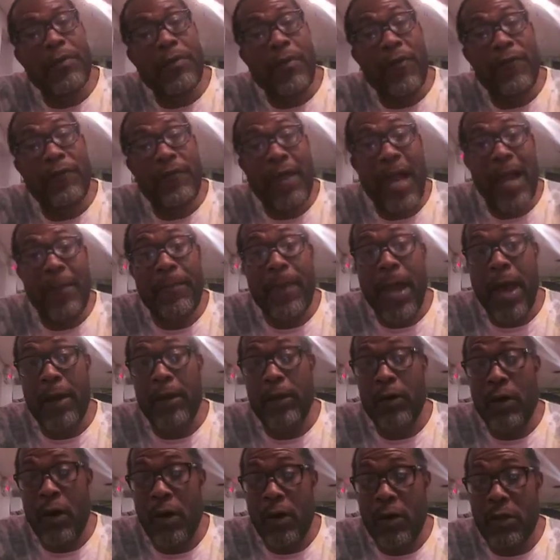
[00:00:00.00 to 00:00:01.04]
your fact
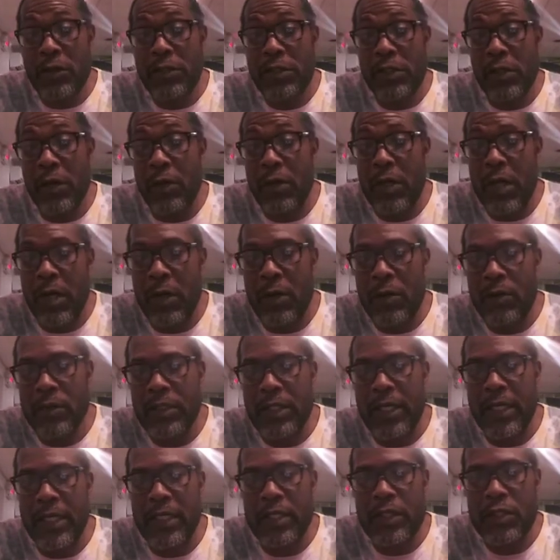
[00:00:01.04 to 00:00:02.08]
pattern also goes
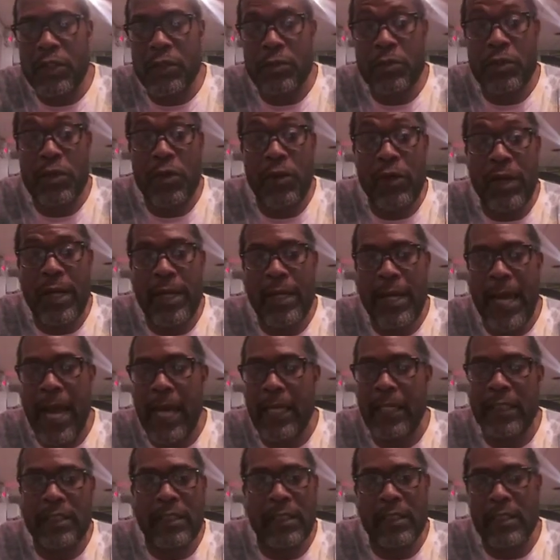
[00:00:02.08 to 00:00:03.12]
into your
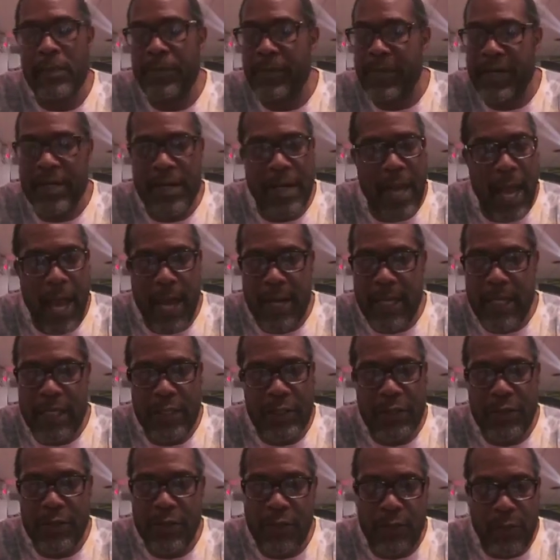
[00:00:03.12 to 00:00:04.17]
analysis, but not
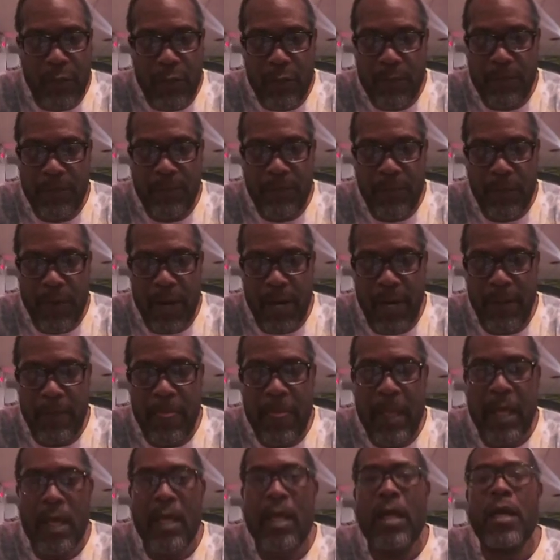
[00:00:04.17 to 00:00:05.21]
into your rule, right?
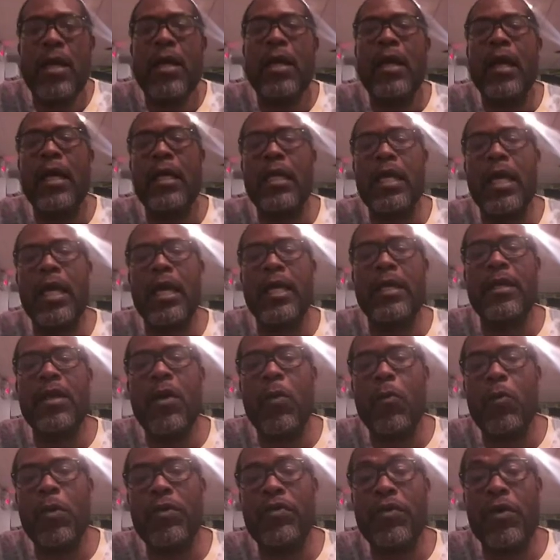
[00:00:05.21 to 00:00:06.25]

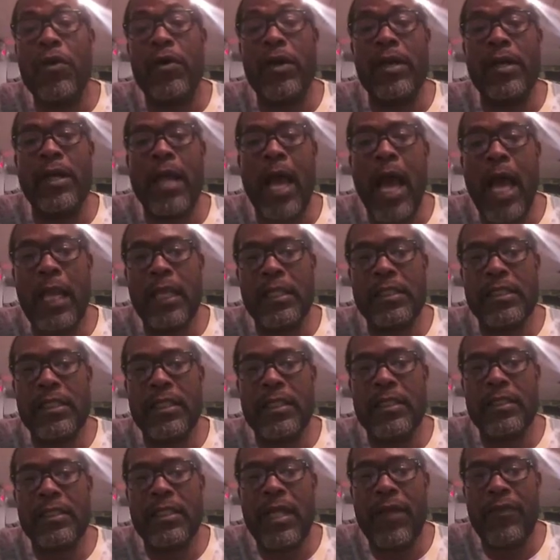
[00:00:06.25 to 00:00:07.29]
Again, with your
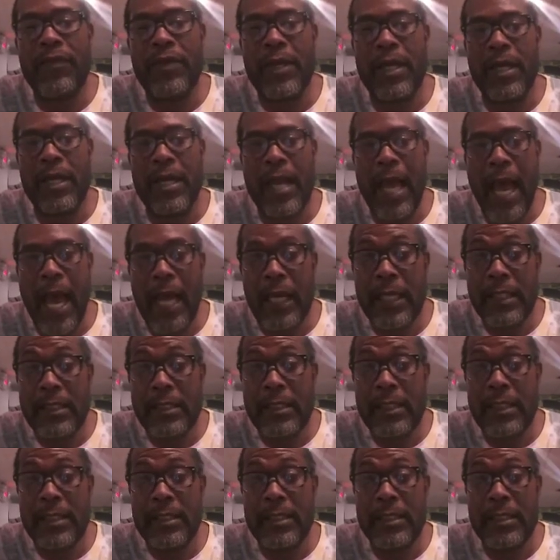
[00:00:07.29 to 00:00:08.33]
analysis, the
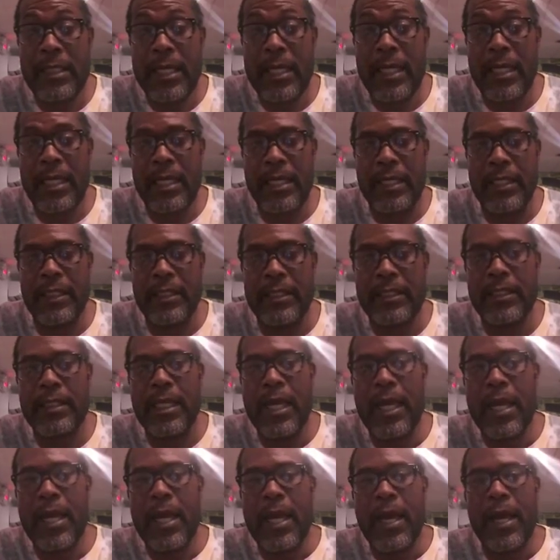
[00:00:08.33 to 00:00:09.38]
analysis
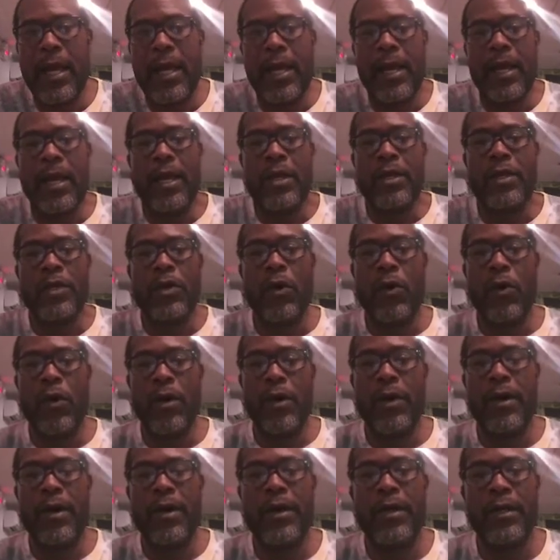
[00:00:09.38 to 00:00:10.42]
is
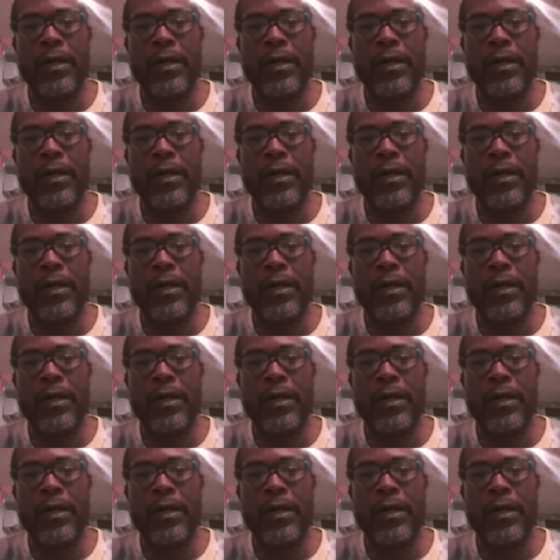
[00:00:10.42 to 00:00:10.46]
your